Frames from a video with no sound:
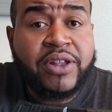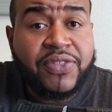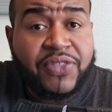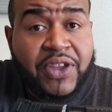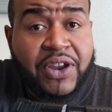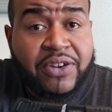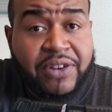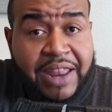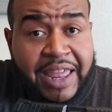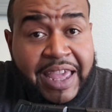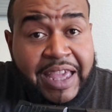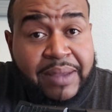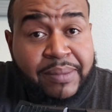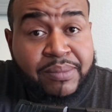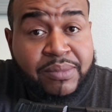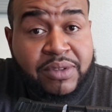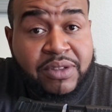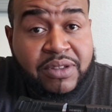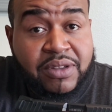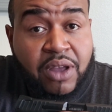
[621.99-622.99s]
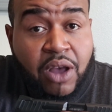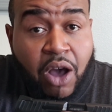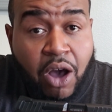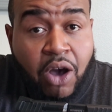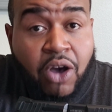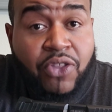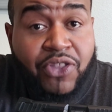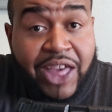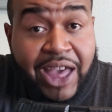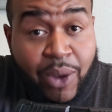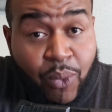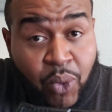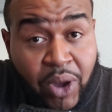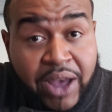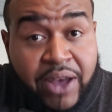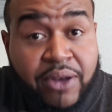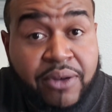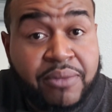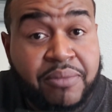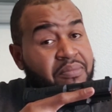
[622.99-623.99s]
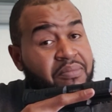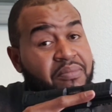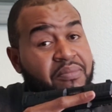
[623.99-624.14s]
their names all that well.